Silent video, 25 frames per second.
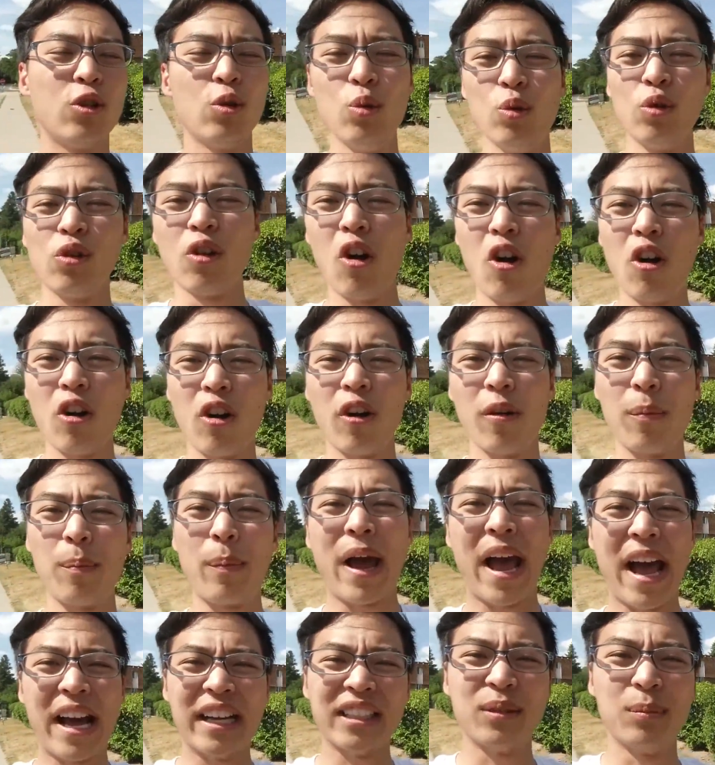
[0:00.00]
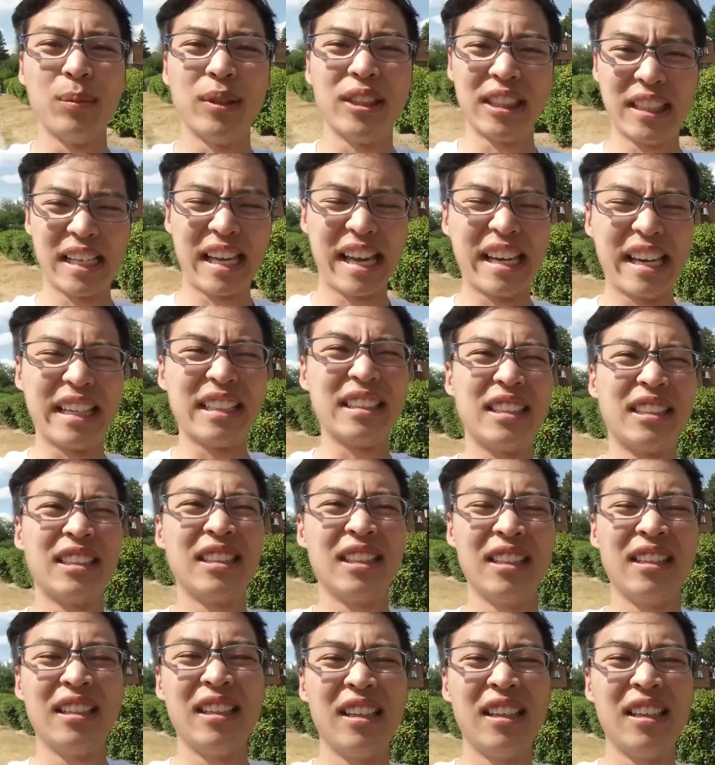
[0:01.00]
too long on past mistakes.